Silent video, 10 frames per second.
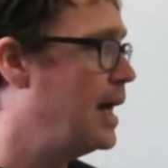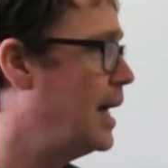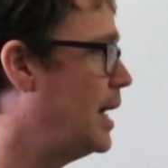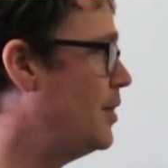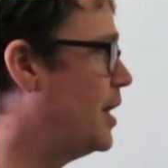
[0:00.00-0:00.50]

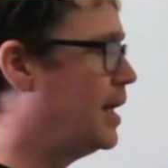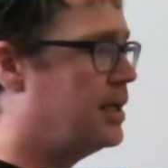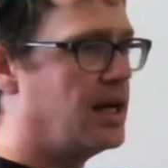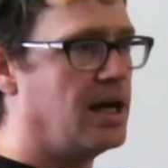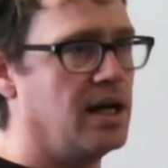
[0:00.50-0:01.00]
And
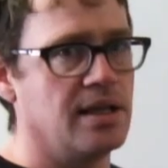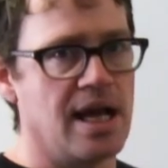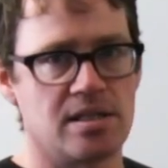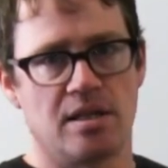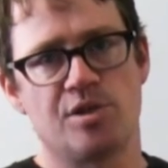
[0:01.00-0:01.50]
then
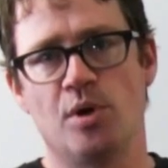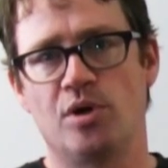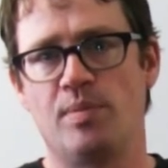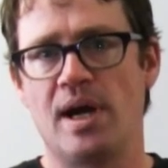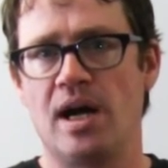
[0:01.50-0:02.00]
last I
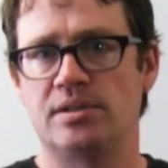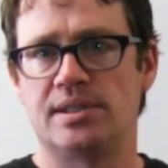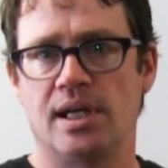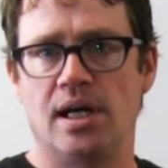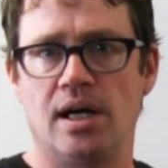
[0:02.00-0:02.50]
spoke about
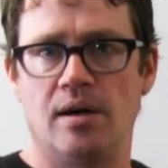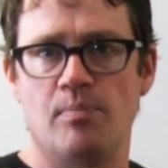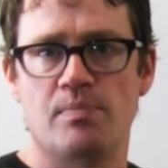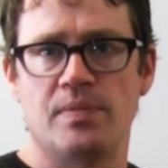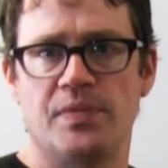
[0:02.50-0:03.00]

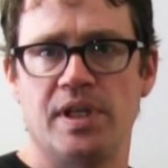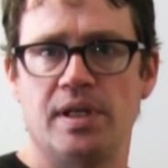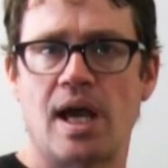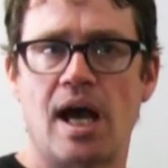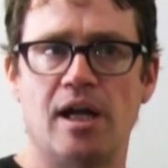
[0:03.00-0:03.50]

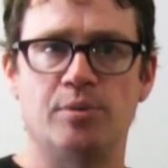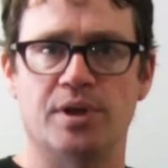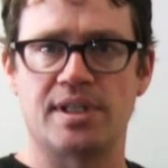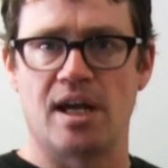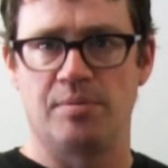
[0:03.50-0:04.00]
the
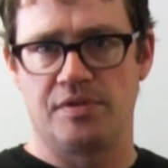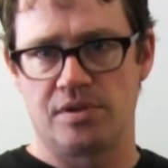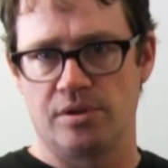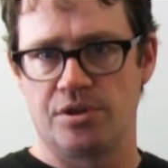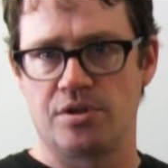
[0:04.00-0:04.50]
hybrid type of
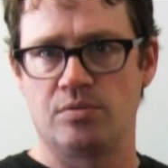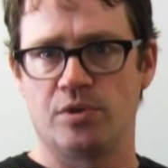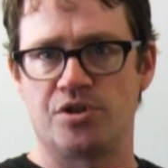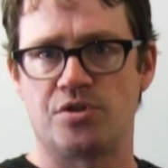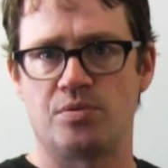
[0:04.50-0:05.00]
solution,
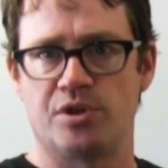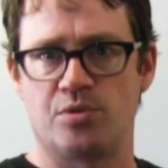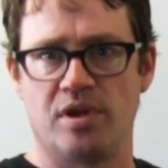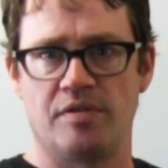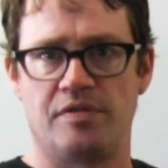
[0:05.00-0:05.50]

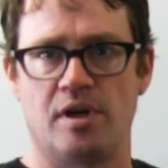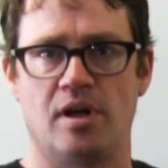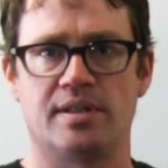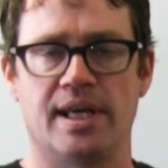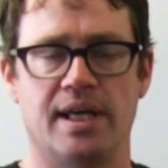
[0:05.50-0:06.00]
which we
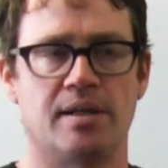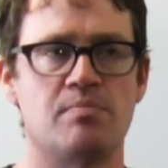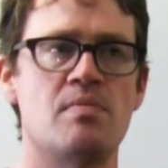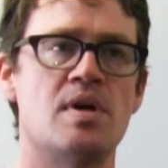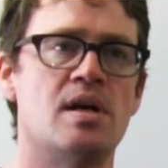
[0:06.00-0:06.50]
have
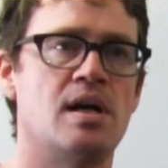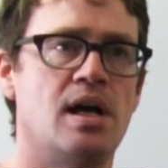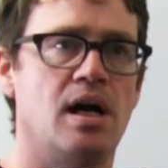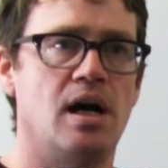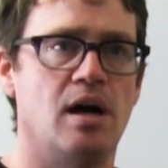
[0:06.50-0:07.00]
taken.
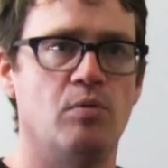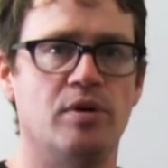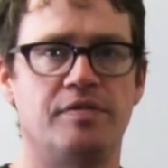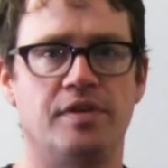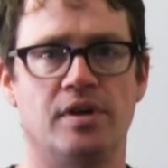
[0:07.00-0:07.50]

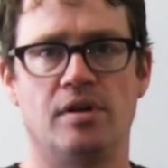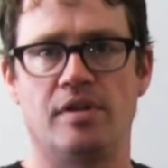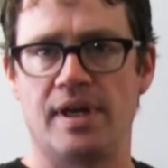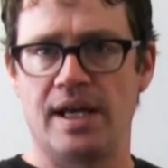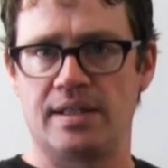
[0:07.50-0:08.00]
We
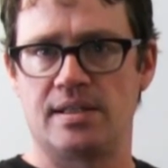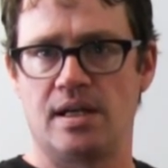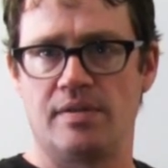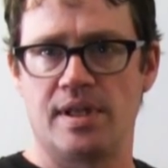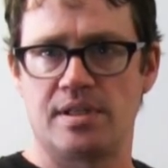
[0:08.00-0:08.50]
feel that
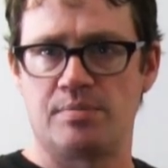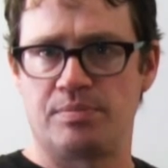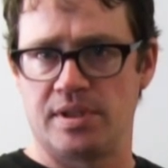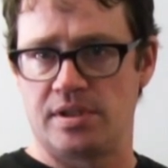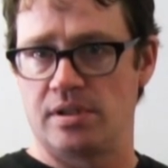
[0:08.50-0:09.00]

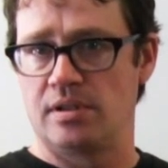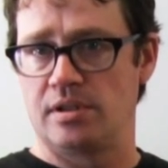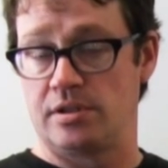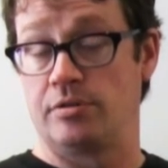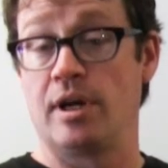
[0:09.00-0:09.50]

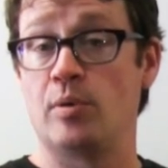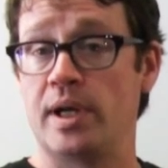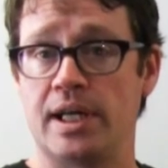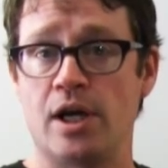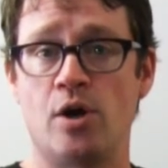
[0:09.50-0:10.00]
it's a great
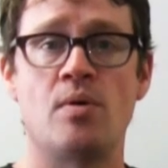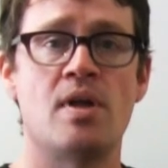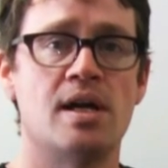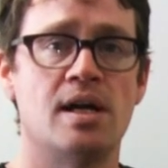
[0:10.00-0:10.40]
way to go.